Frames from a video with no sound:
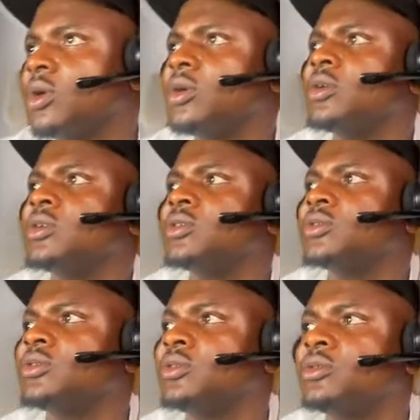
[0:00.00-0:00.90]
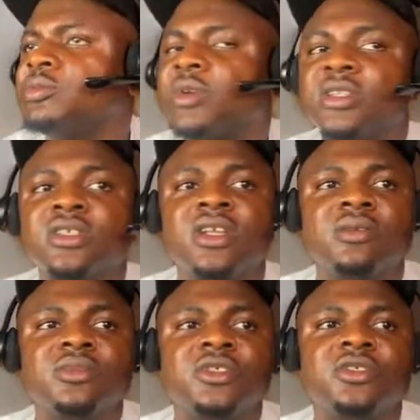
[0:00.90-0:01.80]
So practically I'm
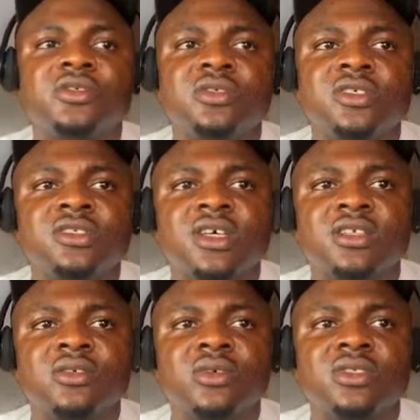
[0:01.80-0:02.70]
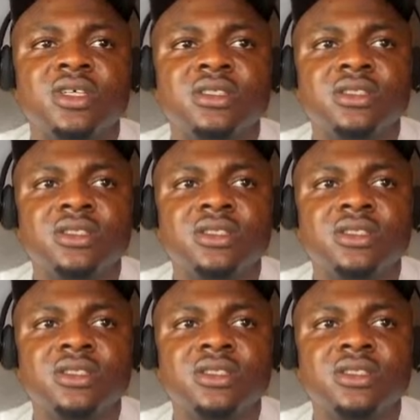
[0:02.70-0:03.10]
teaching you exactly what I did.